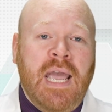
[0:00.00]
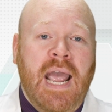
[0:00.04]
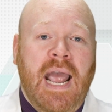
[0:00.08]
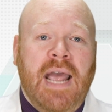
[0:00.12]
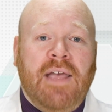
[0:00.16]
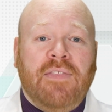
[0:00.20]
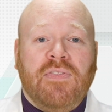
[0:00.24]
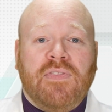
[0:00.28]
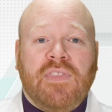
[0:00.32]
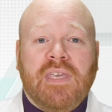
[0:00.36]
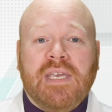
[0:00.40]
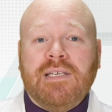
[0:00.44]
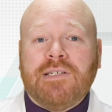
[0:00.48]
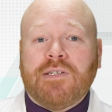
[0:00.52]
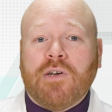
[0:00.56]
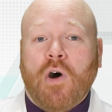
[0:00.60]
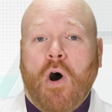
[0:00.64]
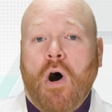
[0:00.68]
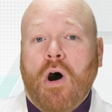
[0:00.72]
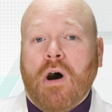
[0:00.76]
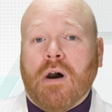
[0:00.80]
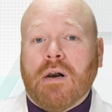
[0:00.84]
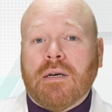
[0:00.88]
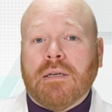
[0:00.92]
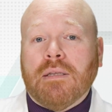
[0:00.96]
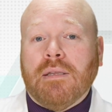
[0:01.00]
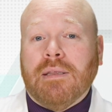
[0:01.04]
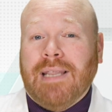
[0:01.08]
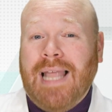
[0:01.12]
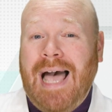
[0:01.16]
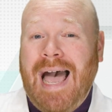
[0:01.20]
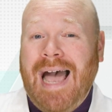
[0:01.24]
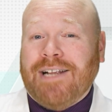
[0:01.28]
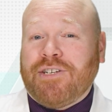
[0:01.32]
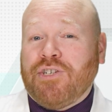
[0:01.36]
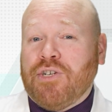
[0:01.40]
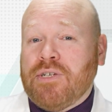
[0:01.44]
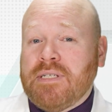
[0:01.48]
And these are
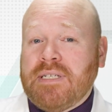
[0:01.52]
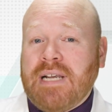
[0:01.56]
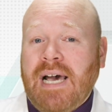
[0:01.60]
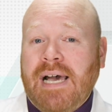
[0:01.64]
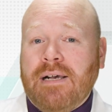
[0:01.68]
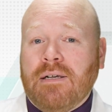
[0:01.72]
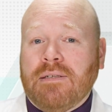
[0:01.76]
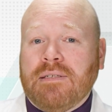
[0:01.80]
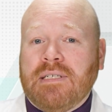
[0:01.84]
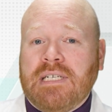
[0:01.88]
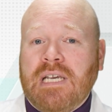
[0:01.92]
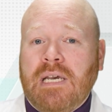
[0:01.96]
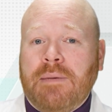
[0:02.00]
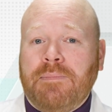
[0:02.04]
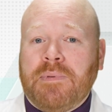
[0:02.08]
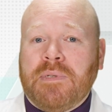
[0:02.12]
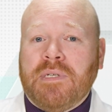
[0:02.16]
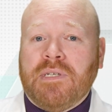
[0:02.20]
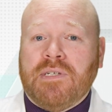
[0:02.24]
latch style tips,